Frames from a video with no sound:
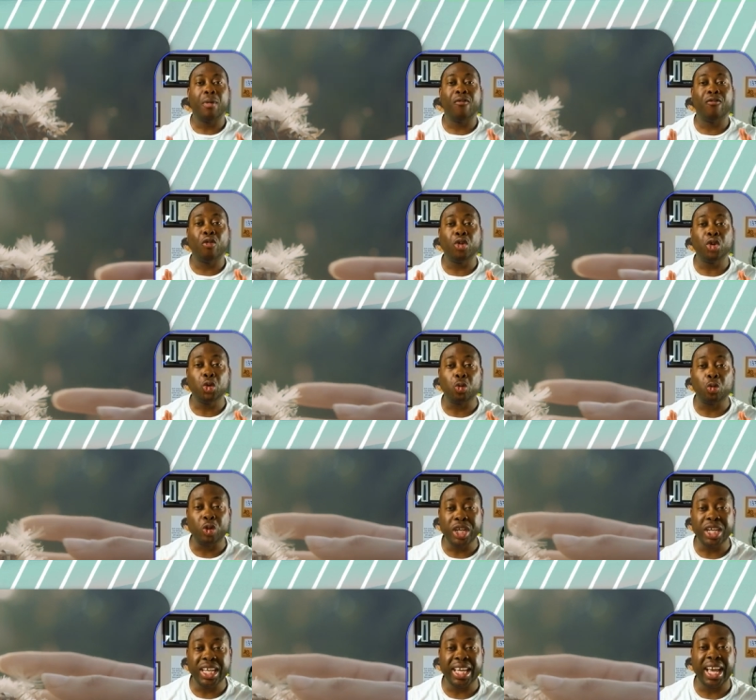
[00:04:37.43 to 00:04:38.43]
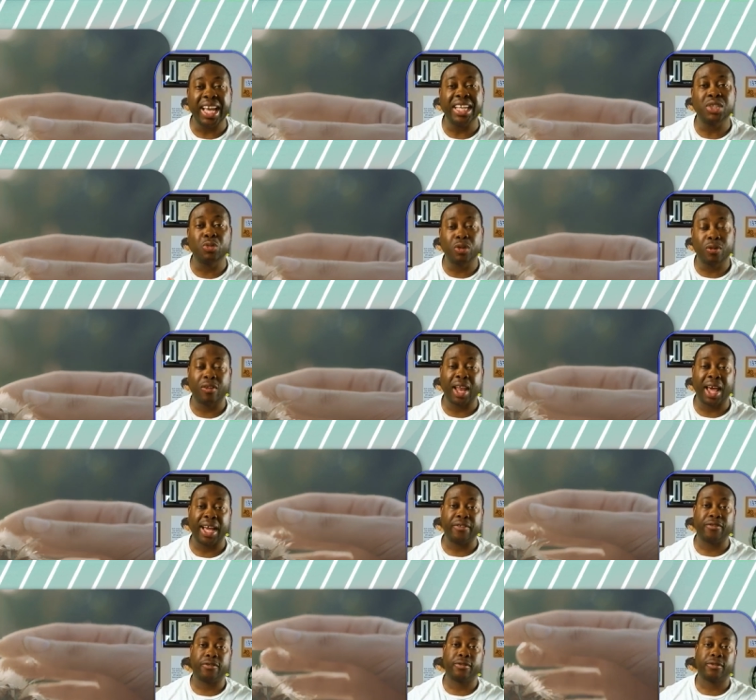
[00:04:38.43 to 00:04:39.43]
before you re-engage with
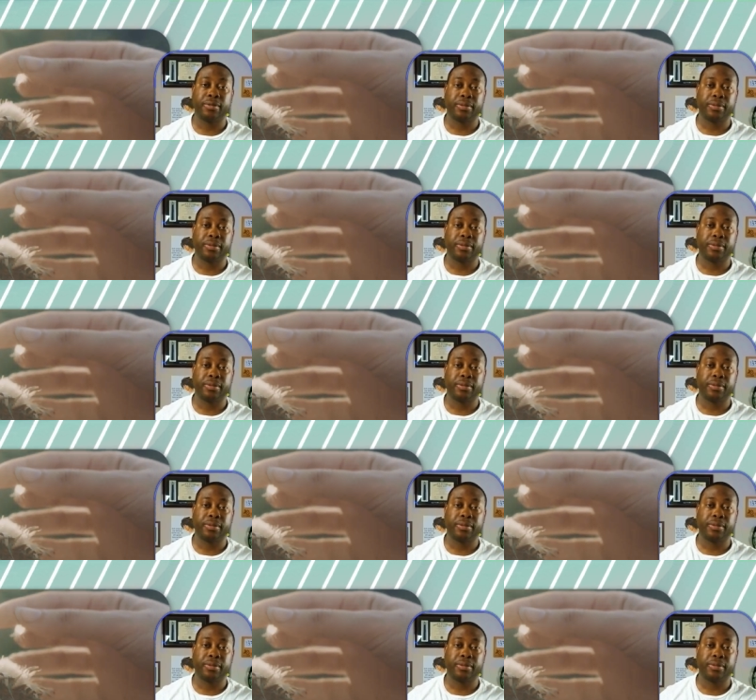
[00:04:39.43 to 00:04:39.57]
life.